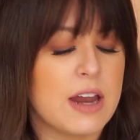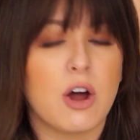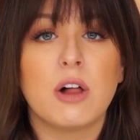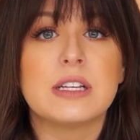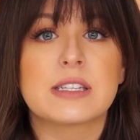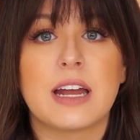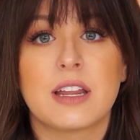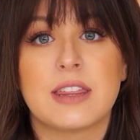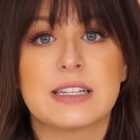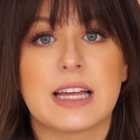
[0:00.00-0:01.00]
and all these kind
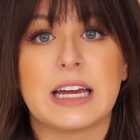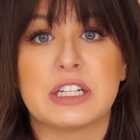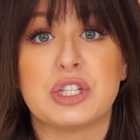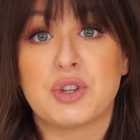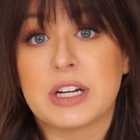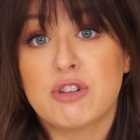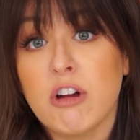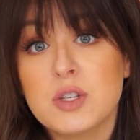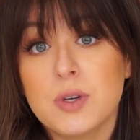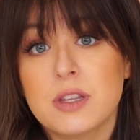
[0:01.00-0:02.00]
of things I like to drink
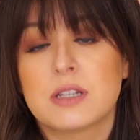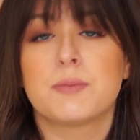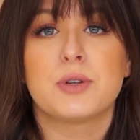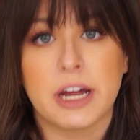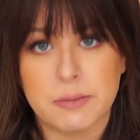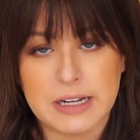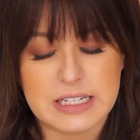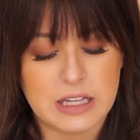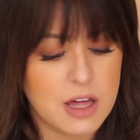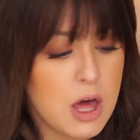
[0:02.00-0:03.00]
straws with to protect my
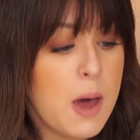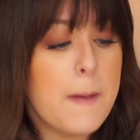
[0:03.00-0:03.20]
teeth.